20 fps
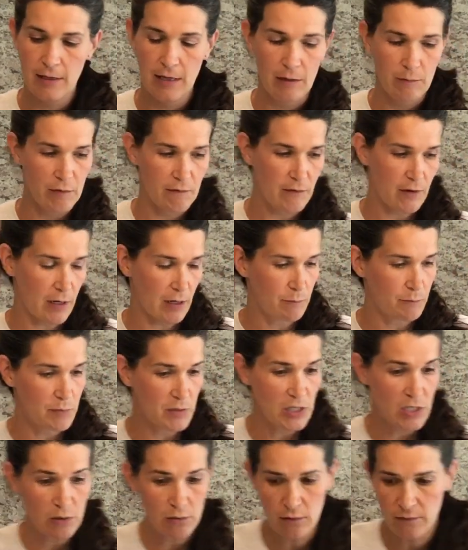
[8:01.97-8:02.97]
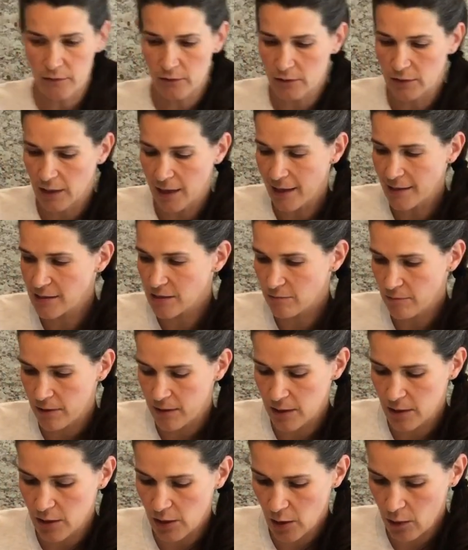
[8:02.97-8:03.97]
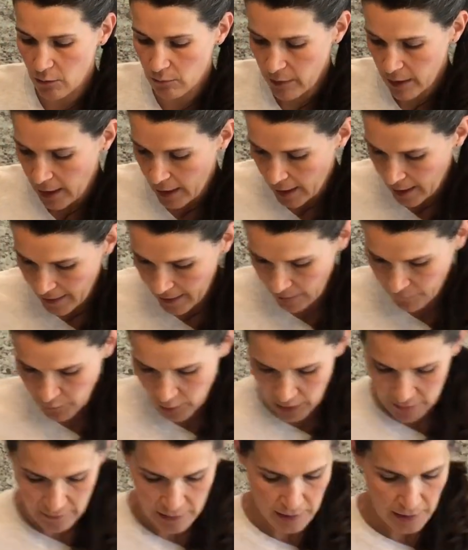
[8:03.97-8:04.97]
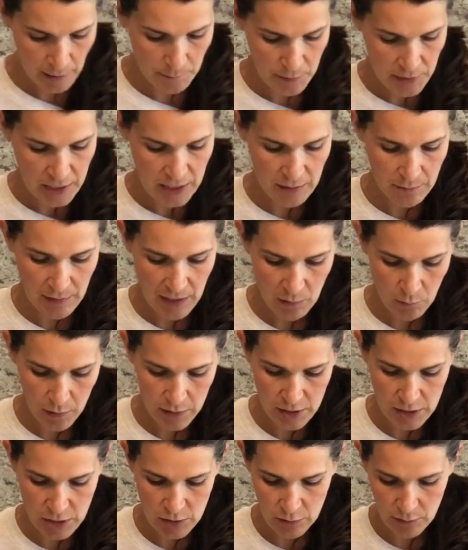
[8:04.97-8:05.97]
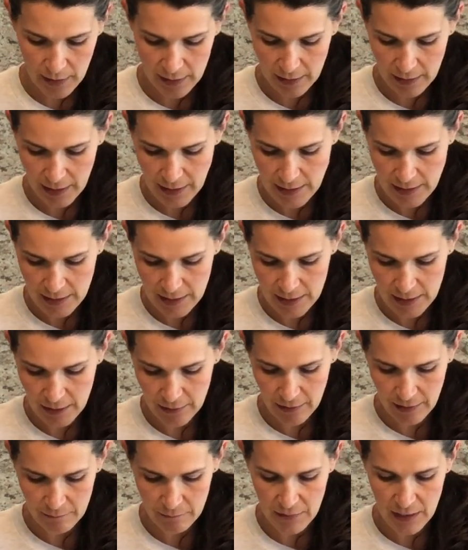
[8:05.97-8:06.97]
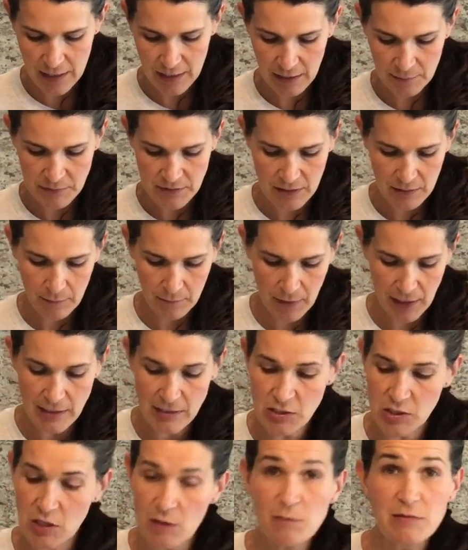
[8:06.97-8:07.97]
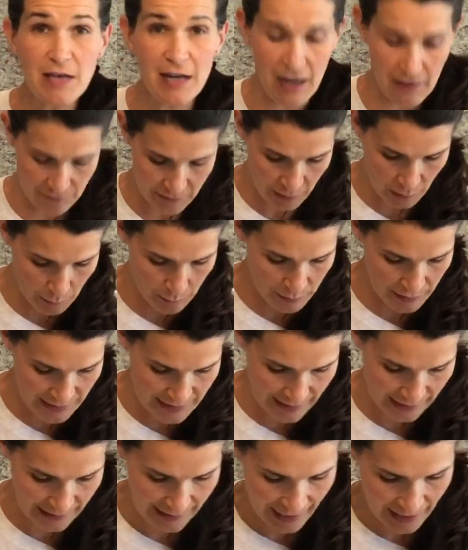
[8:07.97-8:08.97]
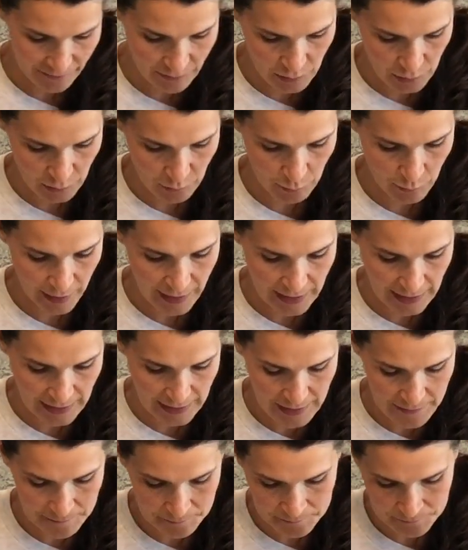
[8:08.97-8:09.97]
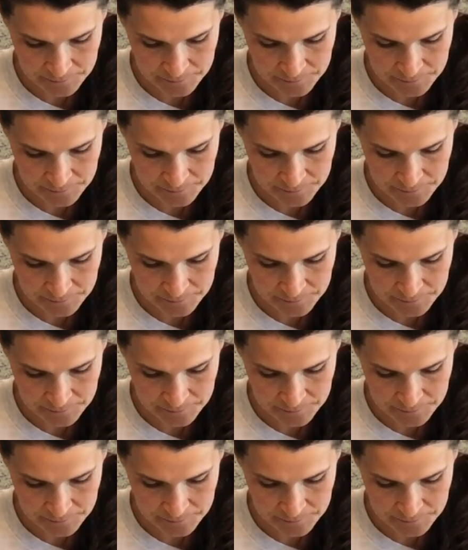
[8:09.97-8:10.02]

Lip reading: We've got a beautiful glass ready to go. Now, if you're having company, you may wanna do like I did here and make up some ice cubes that have little bits of lavender right in them.